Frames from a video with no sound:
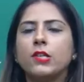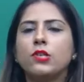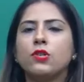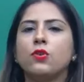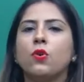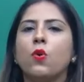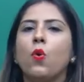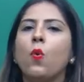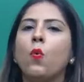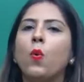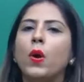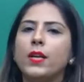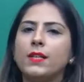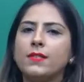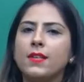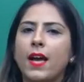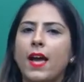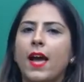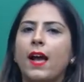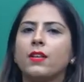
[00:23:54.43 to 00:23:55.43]
to know what is
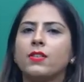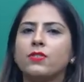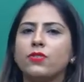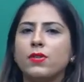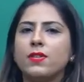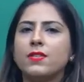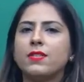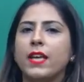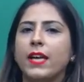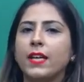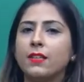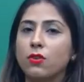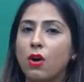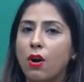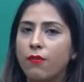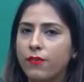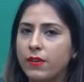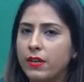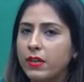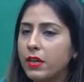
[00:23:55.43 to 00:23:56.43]
the actual sex
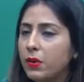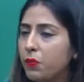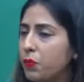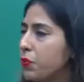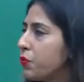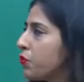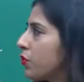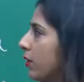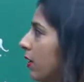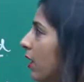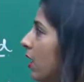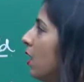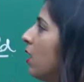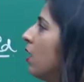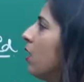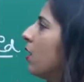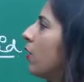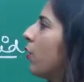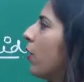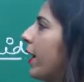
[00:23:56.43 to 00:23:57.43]
of an individual,
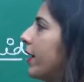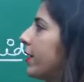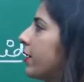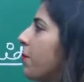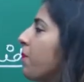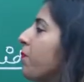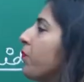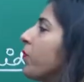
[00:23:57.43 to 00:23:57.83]
right?